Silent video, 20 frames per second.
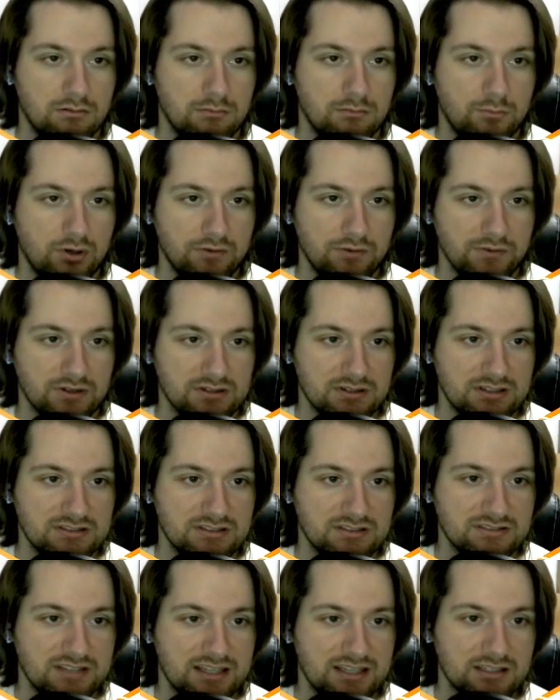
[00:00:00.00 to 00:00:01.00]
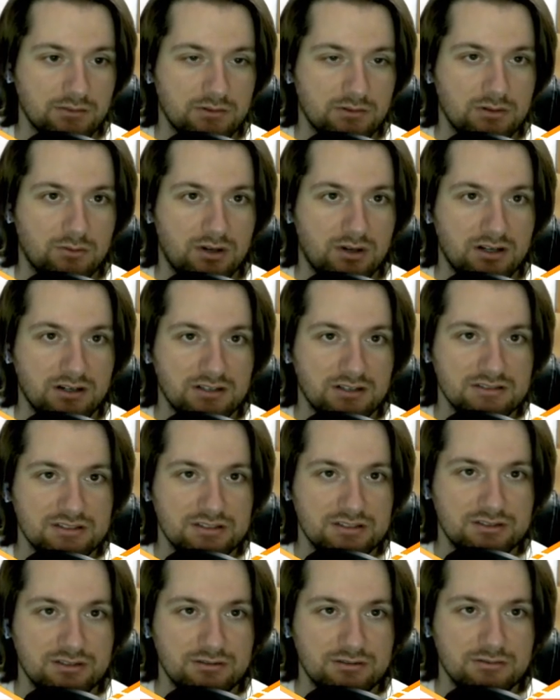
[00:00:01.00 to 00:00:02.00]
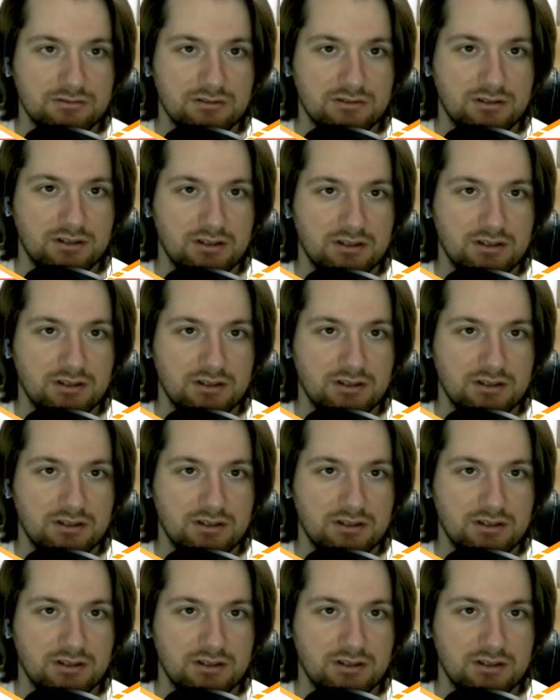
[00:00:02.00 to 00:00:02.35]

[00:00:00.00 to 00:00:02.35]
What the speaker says: Perfect, that's exactly what it wanted us to do.